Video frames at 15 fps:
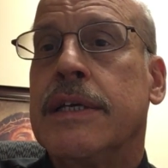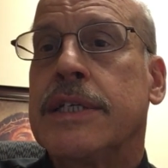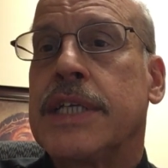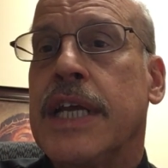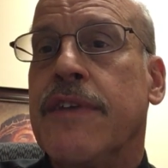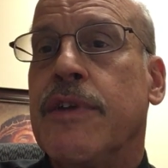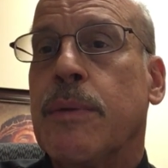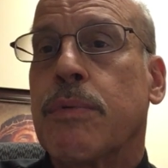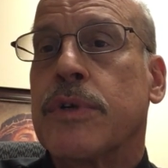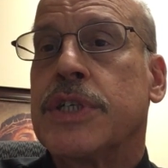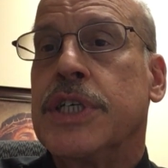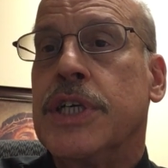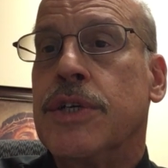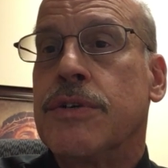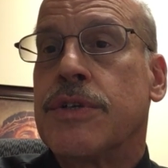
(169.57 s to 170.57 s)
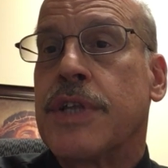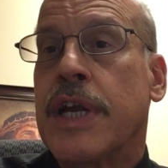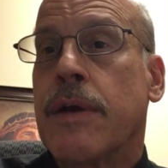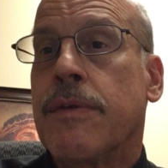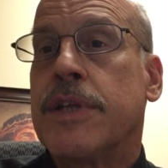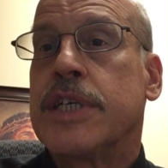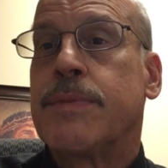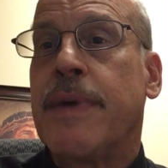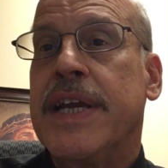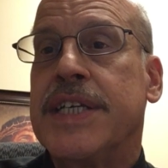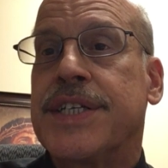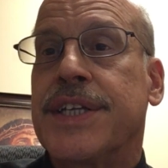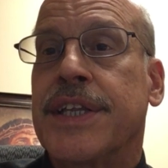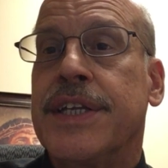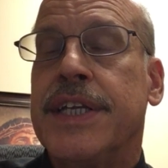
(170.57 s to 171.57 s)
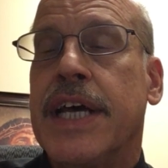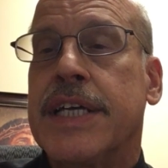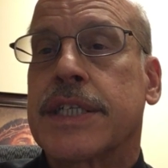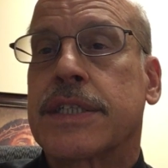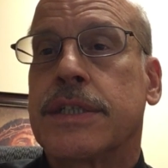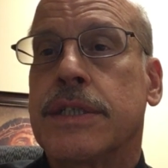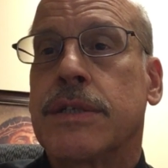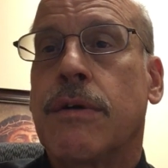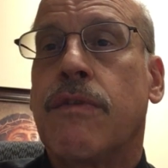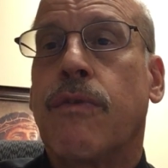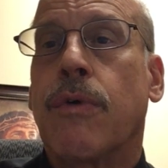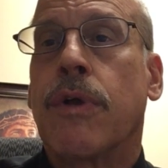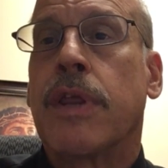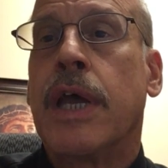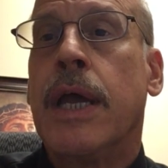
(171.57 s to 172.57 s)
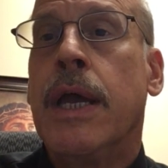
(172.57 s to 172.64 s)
safety procedures there, the spacing of the desks and so forth.